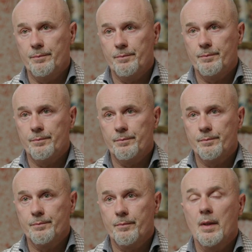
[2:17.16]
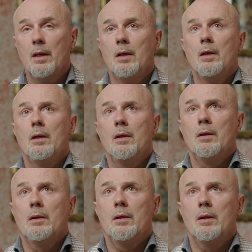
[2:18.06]

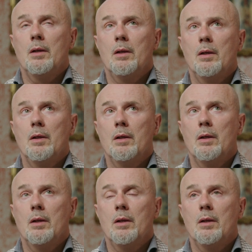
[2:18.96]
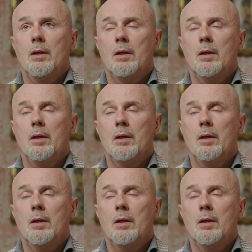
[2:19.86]
(no one is talking)